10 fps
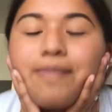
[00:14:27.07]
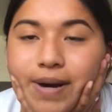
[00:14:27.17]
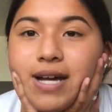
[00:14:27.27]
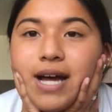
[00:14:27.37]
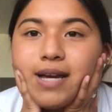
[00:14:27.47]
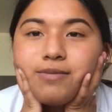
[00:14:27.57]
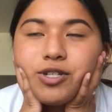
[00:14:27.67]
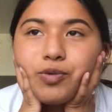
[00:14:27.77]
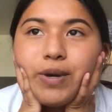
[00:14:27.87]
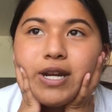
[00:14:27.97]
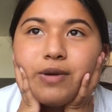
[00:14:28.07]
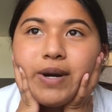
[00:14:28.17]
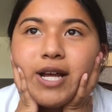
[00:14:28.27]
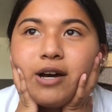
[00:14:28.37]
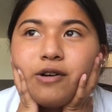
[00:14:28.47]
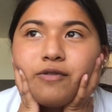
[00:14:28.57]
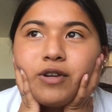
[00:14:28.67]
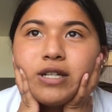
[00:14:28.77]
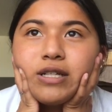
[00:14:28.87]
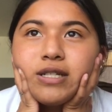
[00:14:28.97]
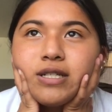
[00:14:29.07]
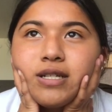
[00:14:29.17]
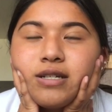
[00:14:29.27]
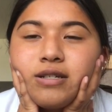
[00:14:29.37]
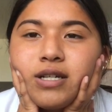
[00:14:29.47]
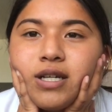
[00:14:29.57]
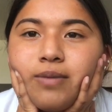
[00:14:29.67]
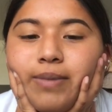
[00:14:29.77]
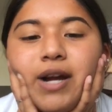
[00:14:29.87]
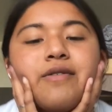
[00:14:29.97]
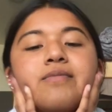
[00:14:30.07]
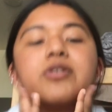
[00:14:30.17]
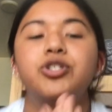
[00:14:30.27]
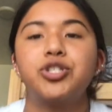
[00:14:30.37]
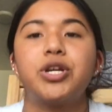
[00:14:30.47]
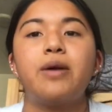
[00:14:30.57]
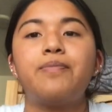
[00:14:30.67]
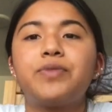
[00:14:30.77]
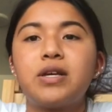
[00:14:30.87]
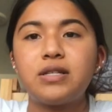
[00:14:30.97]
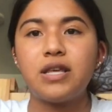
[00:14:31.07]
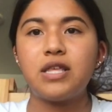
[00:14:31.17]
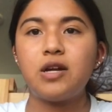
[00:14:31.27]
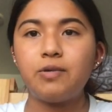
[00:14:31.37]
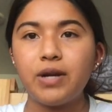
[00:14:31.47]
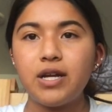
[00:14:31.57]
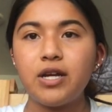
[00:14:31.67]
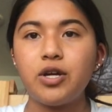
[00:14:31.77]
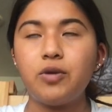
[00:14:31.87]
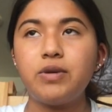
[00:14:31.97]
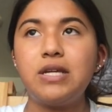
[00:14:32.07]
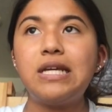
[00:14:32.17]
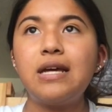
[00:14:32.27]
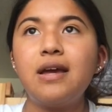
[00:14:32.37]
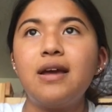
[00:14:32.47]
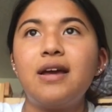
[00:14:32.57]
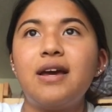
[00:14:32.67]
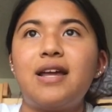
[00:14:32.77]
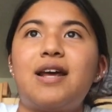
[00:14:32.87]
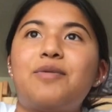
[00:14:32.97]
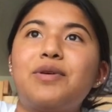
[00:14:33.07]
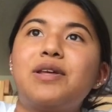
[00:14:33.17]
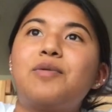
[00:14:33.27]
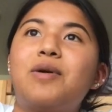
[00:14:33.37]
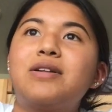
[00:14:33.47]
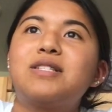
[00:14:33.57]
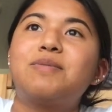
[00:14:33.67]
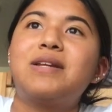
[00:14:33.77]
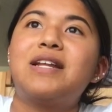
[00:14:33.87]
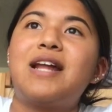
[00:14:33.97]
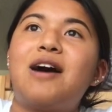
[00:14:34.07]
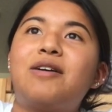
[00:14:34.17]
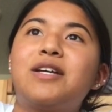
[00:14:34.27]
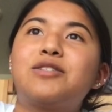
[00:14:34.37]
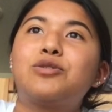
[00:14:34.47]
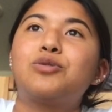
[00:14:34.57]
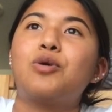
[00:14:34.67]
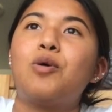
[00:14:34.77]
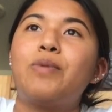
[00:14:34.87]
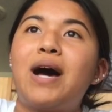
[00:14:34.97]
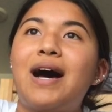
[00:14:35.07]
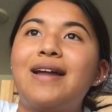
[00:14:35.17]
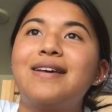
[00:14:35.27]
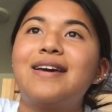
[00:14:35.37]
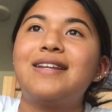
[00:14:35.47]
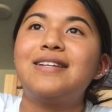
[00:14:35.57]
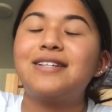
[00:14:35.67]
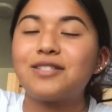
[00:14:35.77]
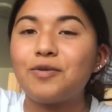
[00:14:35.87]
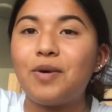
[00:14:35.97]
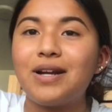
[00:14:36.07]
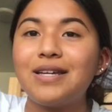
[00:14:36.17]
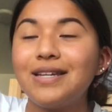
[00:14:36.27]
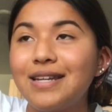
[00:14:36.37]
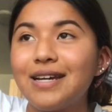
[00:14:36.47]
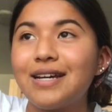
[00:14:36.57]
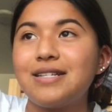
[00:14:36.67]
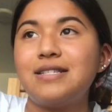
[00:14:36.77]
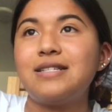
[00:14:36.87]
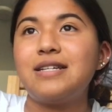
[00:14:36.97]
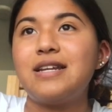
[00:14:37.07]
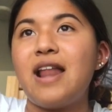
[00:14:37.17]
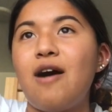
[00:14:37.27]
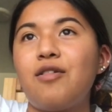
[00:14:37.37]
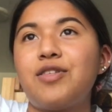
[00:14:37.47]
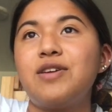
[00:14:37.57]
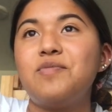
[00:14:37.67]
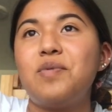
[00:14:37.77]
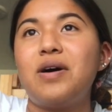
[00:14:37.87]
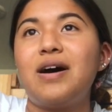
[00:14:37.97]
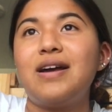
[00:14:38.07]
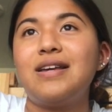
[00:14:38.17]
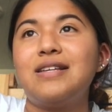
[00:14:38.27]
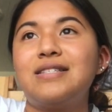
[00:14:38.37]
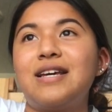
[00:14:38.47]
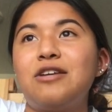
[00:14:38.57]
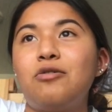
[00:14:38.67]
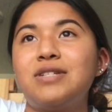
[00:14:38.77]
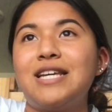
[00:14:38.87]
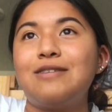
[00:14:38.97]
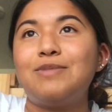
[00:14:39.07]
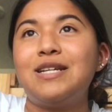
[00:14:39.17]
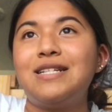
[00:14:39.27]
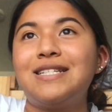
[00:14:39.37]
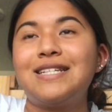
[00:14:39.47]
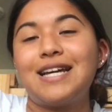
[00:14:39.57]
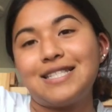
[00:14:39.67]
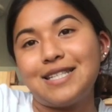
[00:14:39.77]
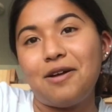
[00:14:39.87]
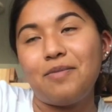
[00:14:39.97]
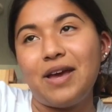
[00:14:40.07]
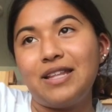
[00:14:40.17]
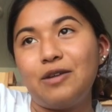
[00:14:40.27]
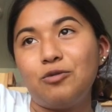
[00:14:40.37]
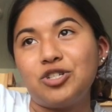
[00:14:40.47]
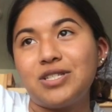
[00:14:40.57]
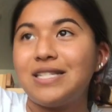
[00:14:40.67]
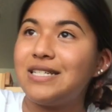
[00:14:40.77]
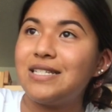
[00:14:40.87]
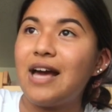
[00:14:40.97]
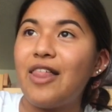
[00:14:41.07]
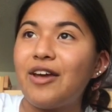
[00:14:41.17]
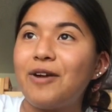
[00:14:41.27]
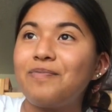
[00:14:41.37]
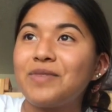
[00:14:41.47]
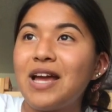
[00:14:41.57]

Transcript: But I am just waiting right now for Dylan to come back from the gym because I think we're gonna go eat, and I really want some In-N-Out like so bad, and he doesn't want to eat it because he's eating healthy, but he said he'll take me to get some and then we'll just eat together.